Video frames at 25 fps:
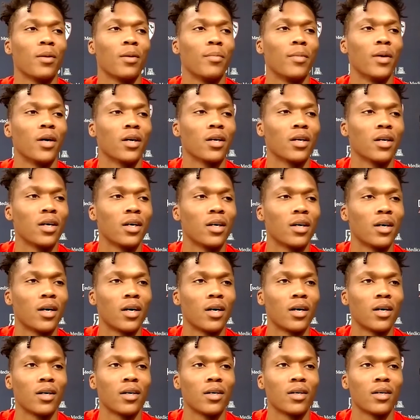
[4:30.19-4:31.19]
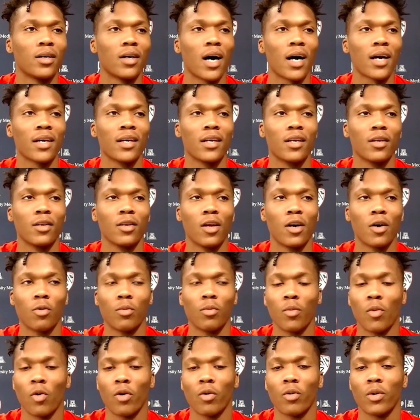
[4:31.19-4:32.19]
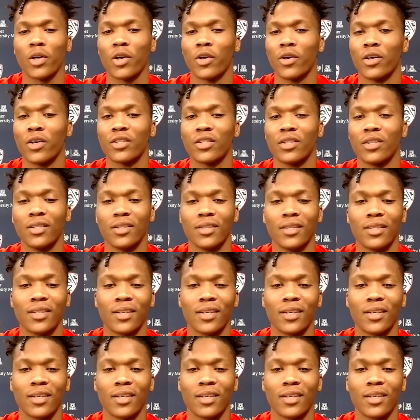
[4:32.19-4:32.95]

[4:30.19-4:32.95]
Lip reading: But I get along more with Christian